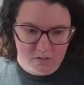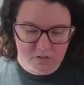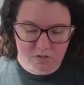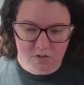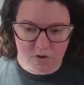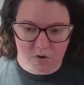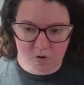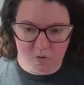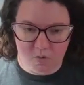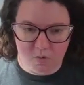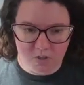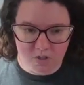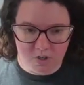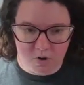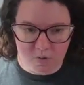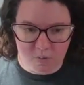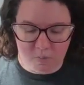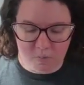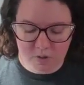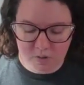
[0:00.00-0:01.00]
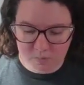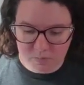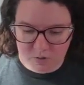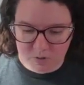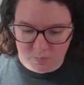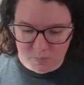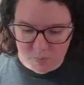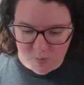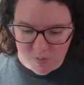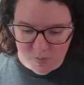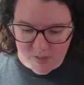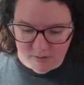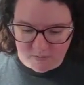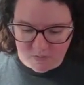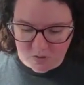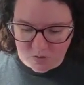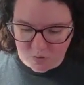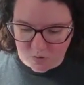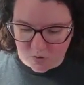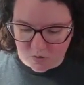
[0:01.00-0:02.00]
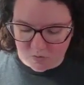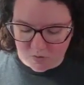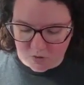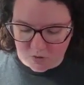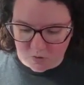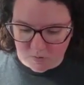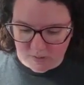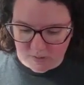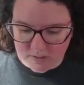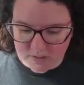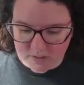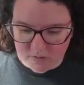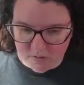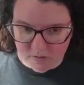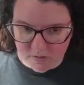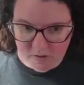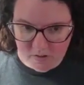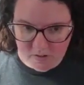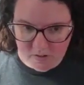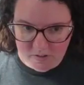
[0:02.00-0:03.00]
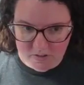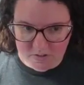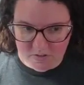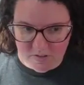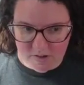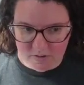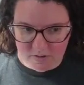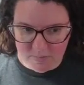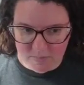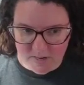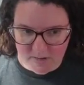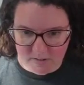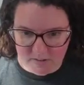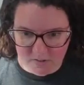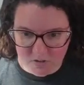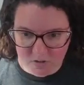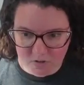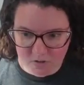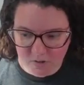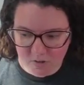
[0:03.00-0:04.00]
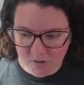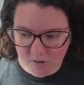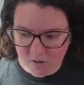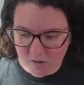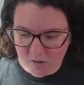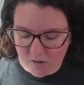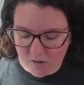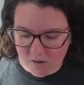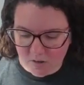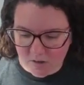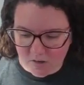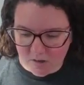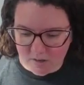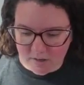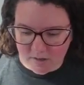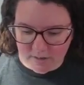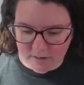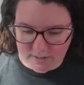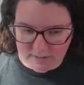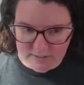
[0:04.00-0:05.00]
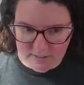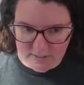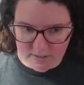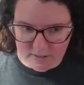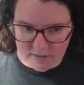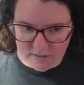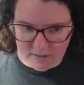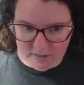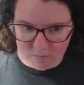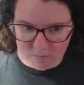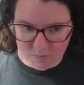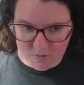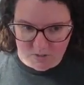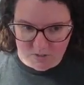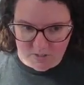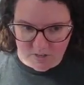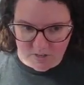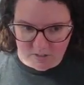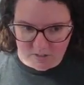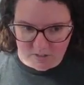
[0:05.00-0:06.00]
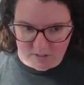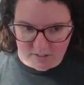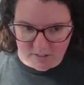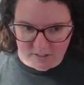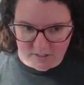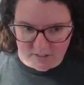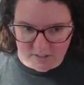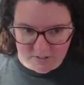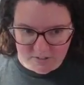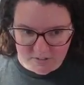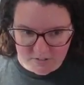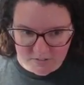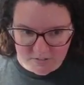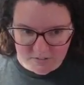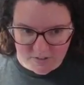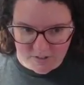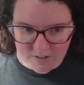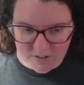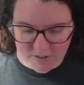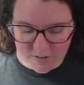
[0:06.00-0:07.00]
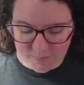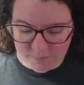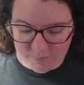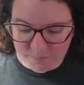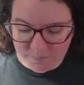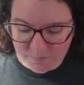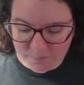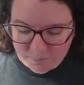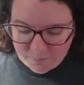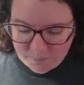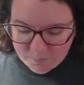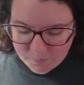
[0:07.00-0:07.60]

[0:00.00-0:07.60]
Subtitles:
So, you both have to sort of agree to that match, kind of dating game style, I guess. And